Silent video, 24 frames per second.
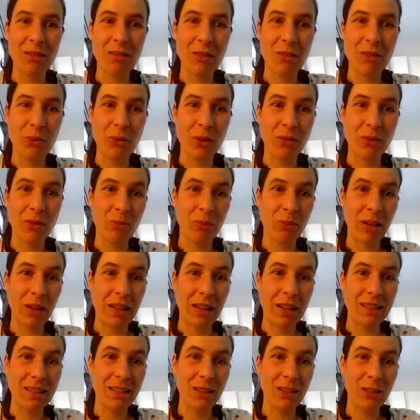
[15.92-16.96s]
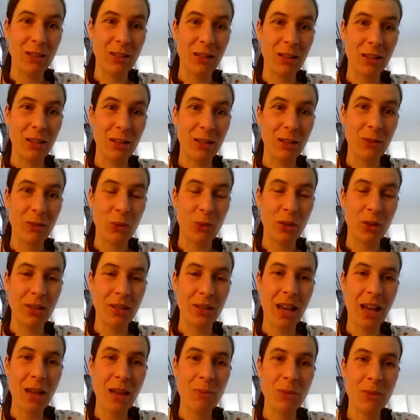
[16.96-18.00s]
different places at
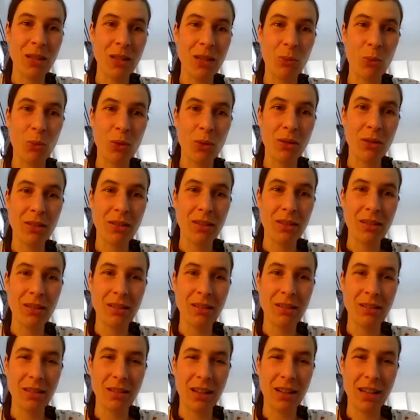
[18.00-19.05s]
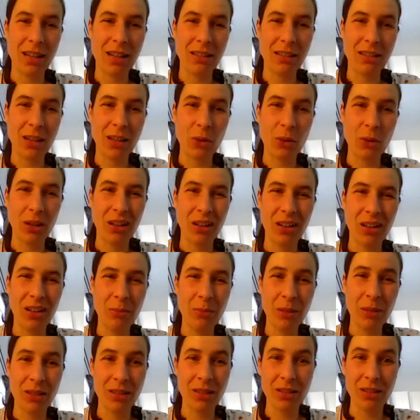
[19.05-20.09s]
different times. I wouldn't necessarily
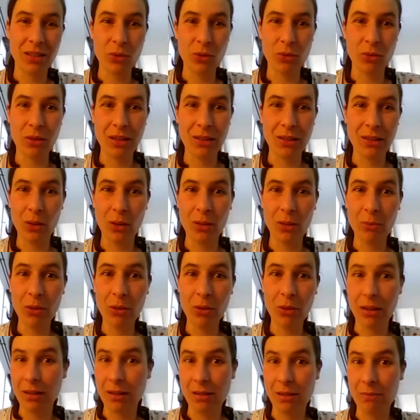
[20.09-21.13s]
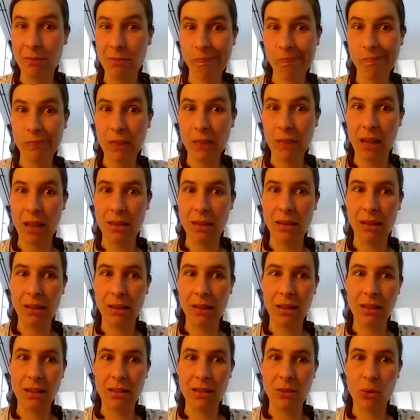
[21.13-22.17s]
limit it to neoliberalism. I
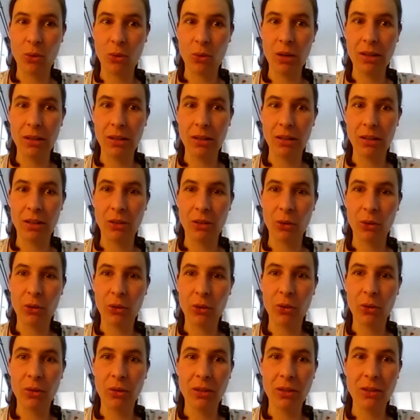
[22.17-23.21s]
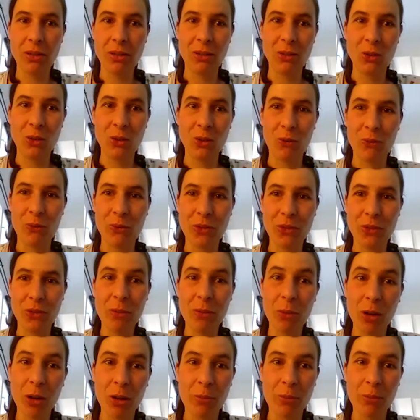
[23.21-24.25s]
think there's earlier occurrences of
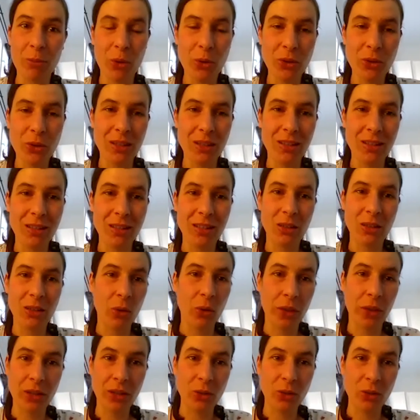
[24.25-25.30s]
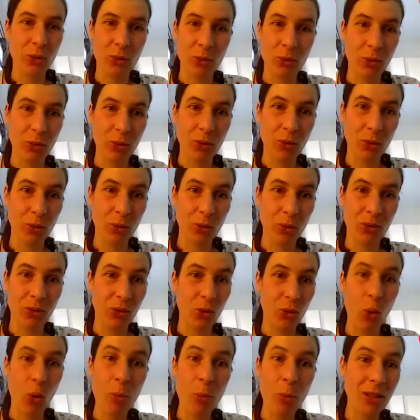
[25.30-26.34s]
similar processes. There's also,
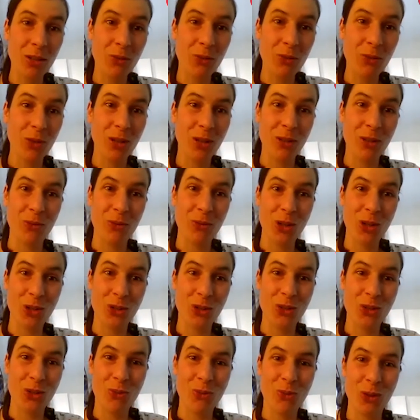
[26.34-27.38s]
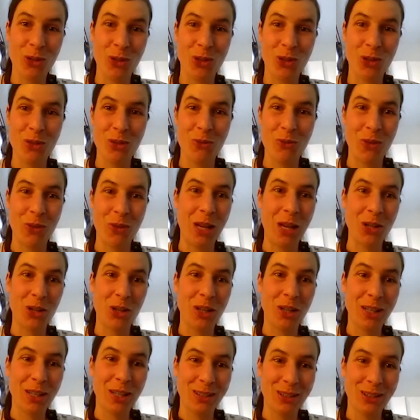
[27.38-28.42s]
so many different definitions of what
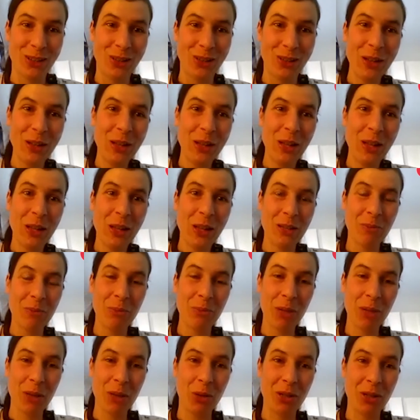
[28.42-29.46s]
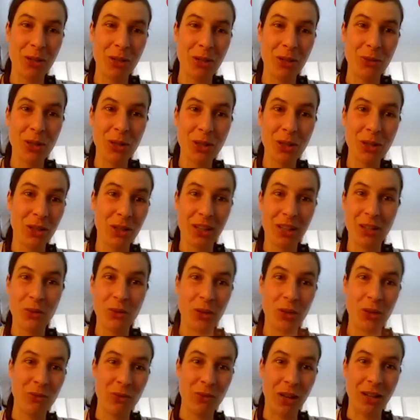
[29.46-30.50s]
gentrification is. So you pick one definition and
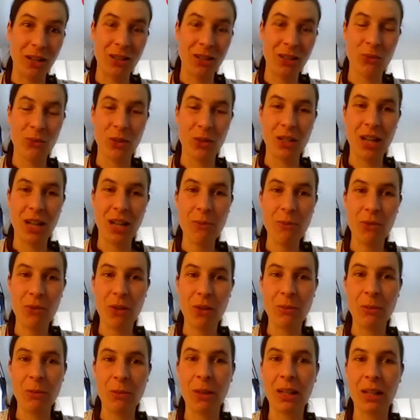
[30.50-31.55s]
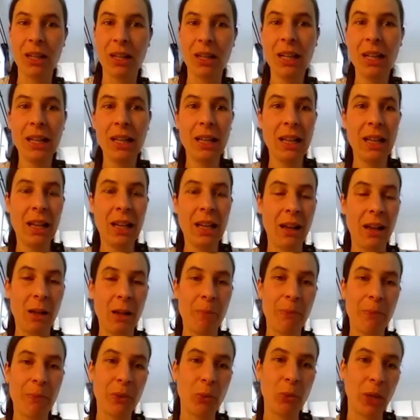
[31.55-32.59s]
then you can find different timeframes. But
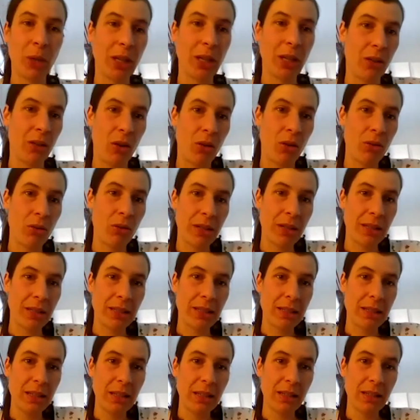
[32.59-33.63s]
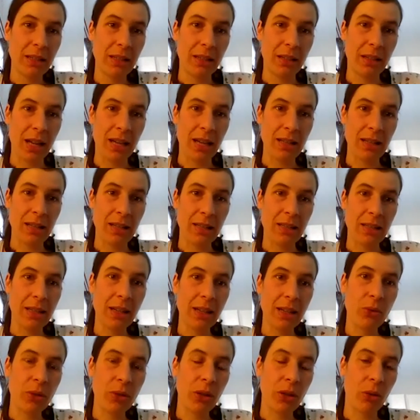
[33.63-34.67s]
we can already see in the 19th
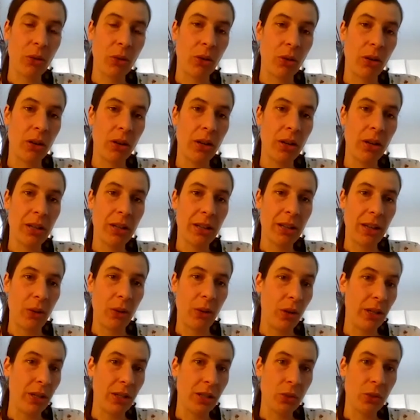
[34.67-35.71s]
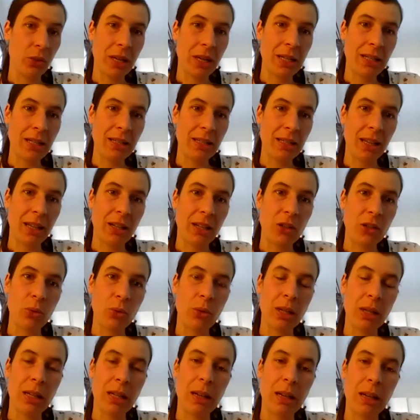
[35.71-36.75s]
century or early 20th
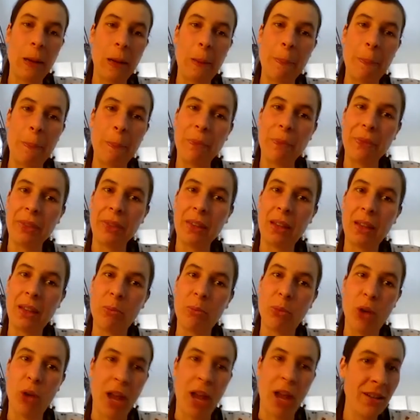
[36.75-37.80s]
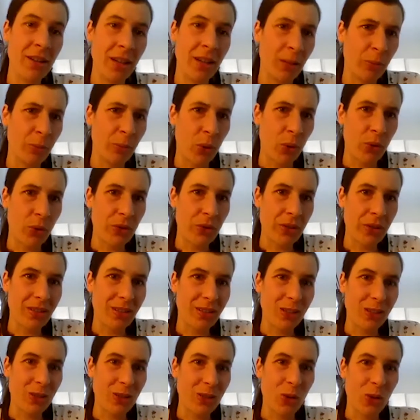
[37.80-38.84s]
century branding
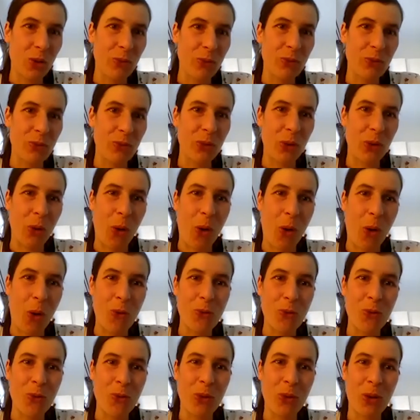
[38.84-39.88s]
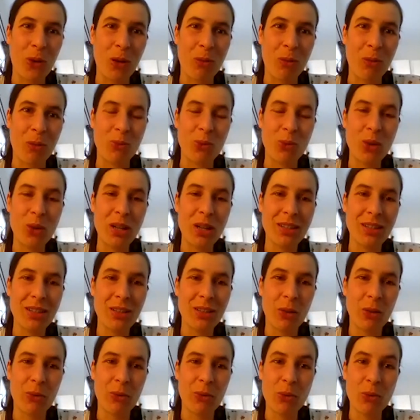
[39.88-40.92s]
processes of
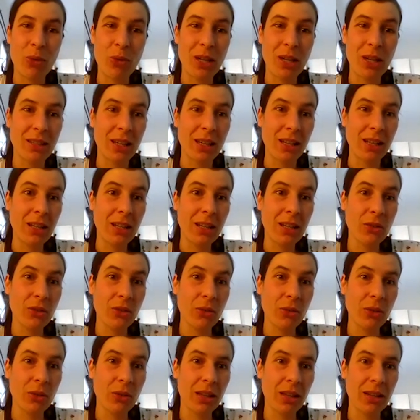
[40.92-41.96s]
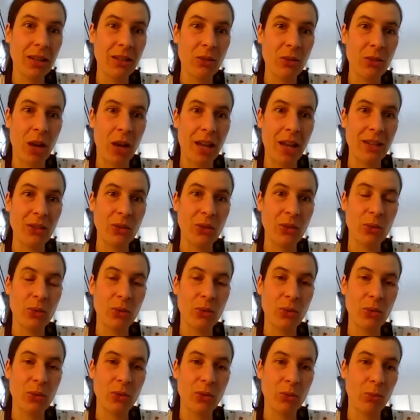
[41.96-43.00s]
the real estate industry that tries
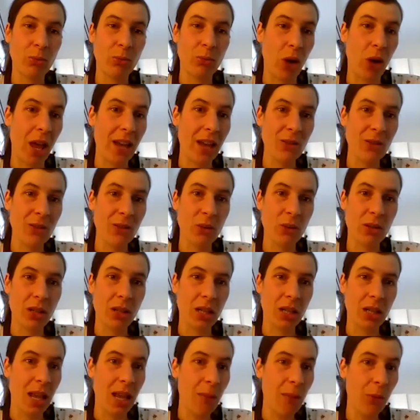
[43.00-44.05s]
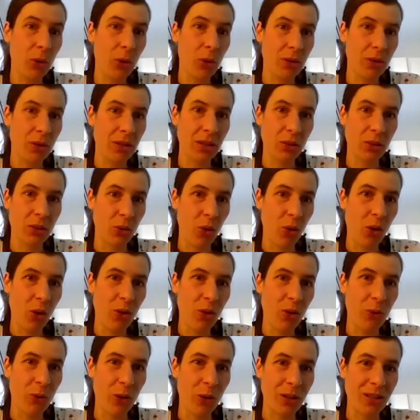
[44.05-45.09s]
to brand certain neighborhoods in New
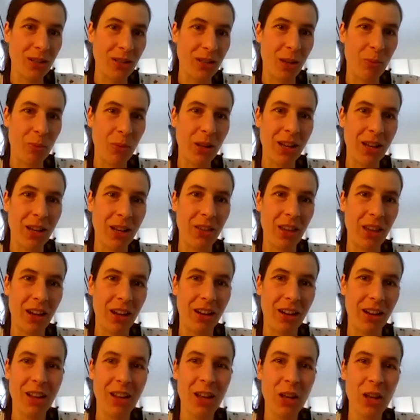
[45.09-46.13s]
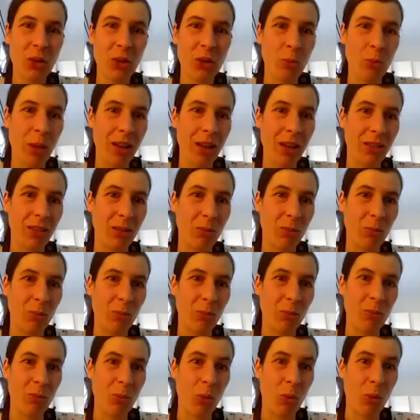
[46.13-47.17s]
York, for example, and then to make
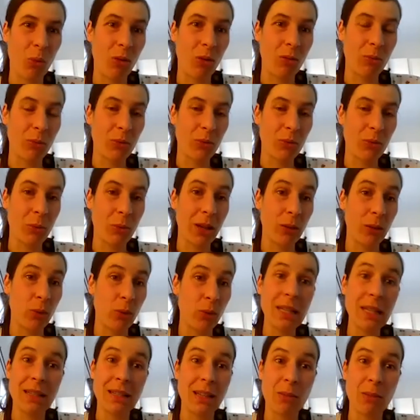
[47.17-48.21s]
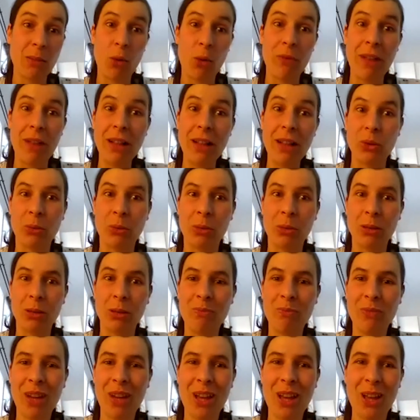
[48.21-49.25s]
real estate more
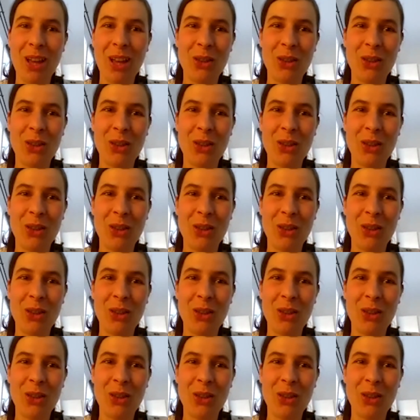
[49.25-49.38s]
valuable.